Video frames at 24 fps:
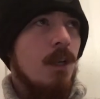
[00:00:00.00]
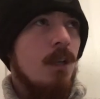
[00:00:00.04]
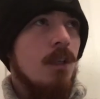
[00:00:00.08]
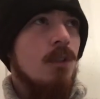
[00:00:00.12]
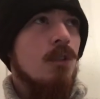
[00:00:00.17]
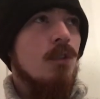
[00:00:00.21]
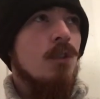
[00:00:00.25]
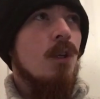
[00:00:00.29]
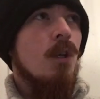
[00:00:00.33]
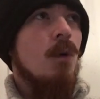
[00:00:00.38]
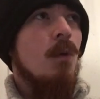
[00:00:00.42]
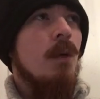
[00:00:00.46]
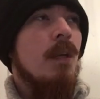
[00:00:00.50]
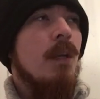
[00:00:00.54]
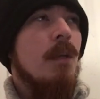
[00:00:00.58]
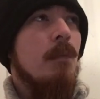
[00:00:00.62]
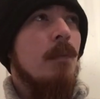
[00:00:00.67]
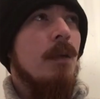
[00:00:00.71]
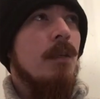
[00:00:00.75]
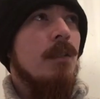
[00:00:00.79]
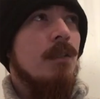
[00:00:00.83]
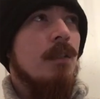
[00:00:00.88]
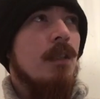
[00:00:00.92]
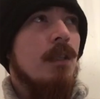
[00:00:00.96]
So he
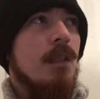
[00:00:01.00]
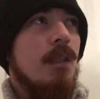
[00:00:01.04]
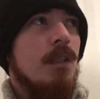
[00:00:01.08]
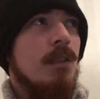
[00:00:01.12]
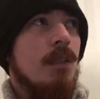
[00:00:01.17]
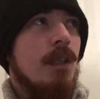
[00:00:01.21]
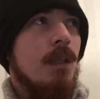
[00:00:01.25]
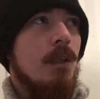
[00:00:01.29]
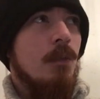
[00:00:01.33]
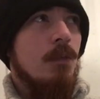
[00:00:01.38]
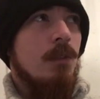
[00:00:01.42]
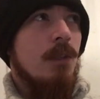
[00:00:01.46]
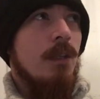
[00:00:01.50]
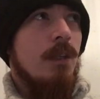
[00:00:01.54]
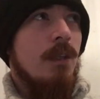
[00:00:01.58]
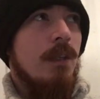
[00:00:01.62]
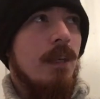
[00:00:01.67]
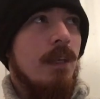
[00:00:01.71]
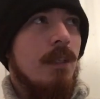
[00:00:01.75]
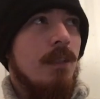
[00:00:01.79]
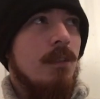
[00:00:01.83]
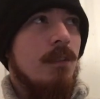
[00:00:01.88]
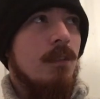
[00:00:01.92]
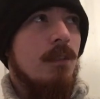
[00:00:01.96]
basically tells her
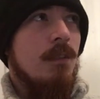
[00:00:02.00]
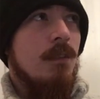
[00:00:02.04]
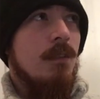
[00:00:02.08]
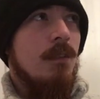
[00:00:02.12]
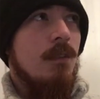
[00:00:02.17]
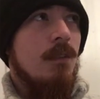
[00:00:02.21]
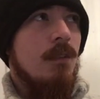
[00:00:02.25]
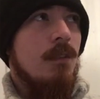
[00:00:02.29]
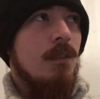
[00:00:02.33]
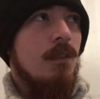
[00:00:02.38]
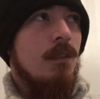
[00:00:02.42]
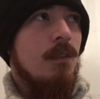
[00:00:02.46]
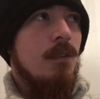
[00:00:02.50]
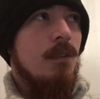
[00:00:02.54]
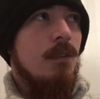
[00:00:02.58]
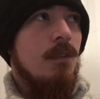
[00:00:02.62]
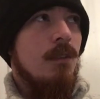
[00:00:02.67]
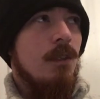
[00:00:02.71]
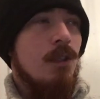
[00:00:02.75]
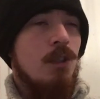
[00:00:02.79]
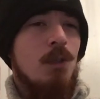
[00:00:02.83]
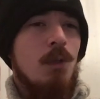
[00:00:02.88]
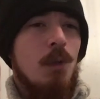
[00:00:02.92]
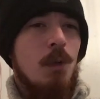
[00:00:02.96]

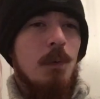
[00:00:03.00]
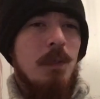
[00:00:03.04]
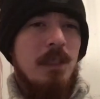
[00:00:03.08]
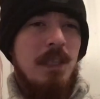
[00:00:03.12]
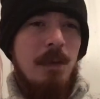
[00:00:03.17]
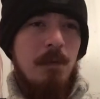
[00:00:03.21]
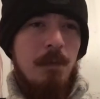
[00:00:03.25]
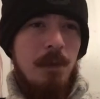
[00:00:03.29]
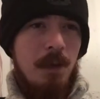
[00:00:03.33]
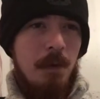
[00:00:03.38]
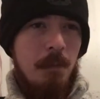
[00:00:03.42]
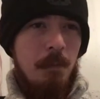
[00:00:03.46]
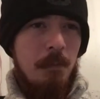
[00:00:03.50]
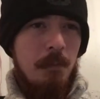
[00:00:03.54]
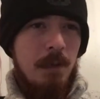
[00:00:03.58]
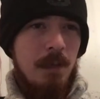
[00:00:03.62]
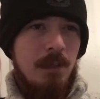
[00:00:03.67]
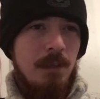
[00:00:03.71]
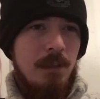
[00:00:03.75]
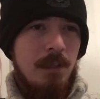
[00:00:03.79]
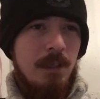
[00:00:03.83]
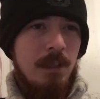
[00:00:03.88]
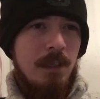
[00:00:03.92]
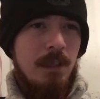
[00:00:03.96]
that she'll always have him,
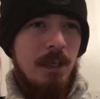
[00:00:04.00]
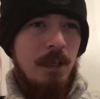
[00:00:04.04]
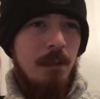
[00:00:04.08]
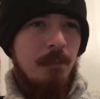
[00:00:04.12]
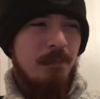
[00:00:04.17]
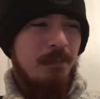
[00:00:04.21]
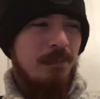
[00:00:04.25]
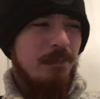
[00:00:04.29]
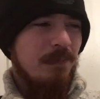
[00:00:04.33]
basically.